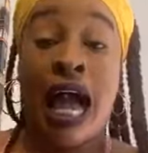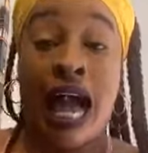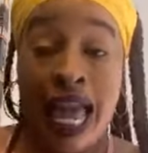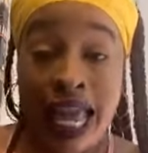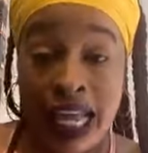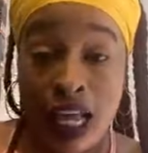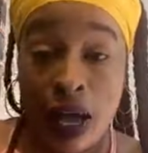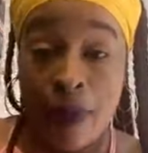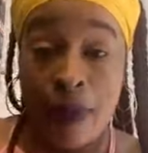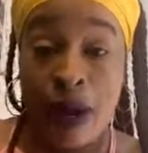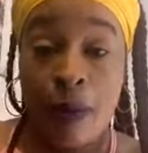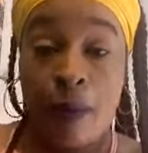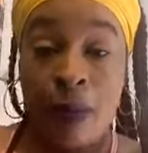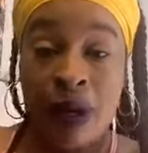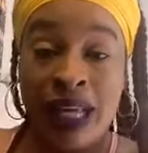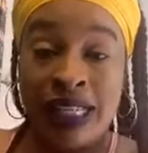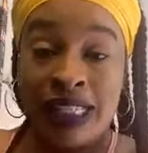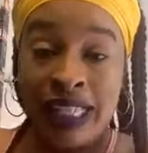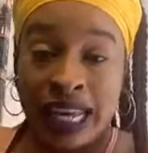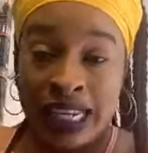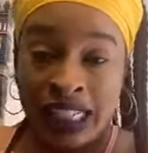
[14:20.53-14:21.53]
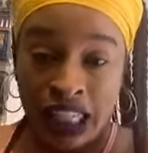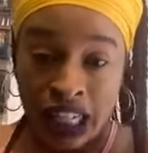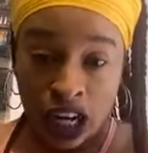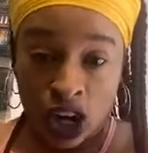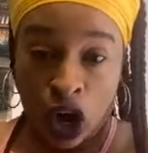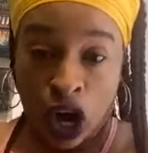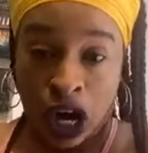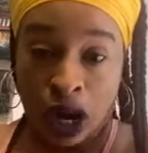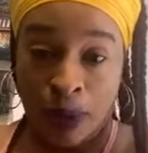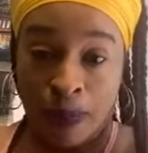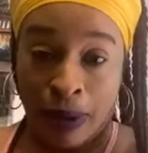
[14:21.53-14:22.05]
I come in the police station
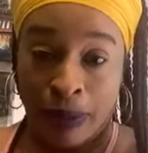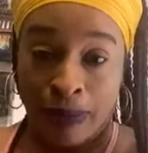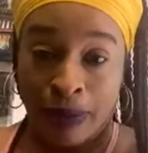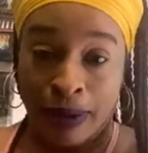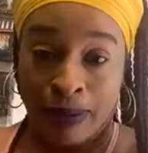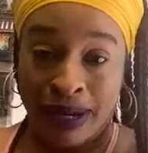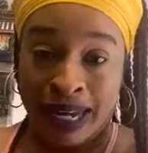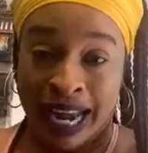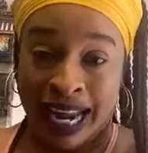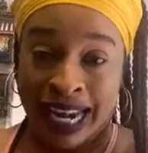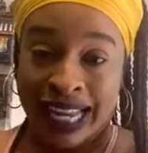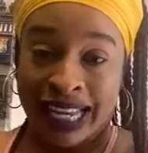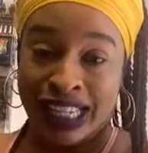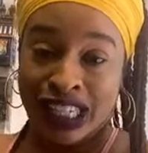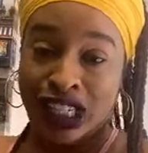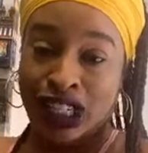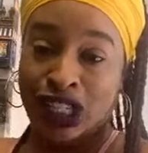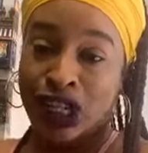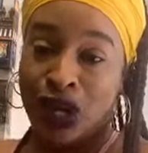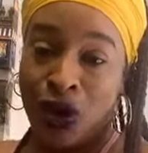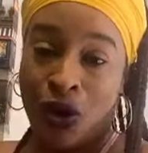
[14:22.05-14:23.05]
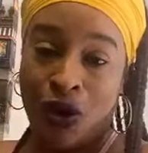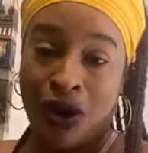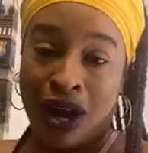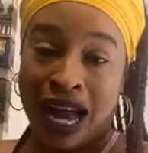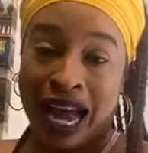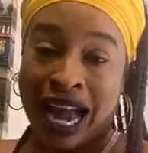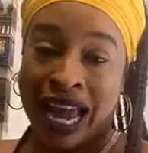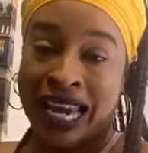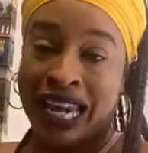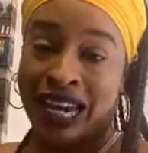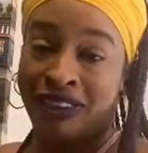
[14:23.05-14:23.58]
and lock up my baby daddy because you
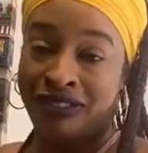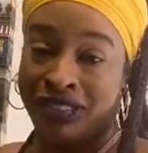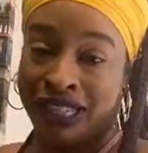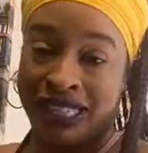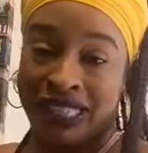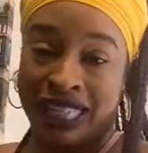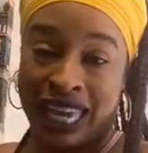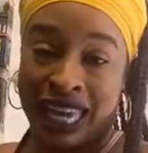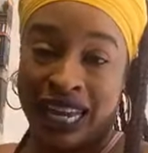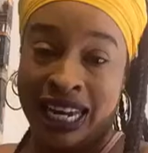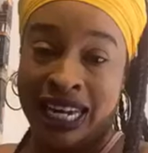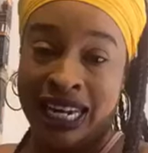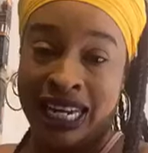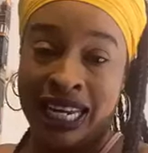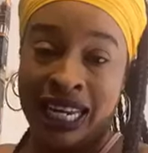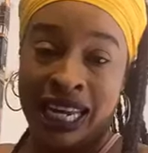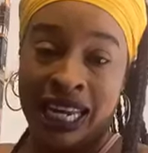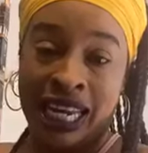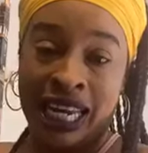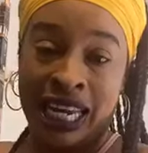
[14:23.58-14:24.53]
know I love to send